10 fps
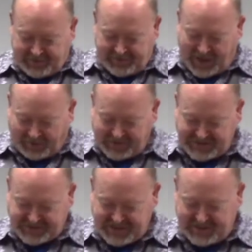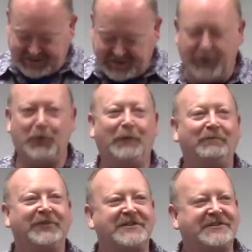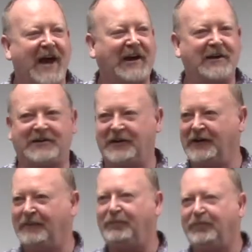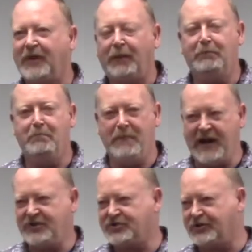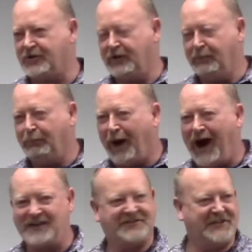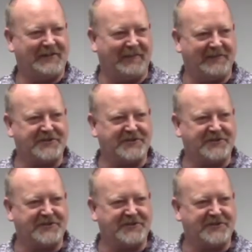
That leads into the second major positive of the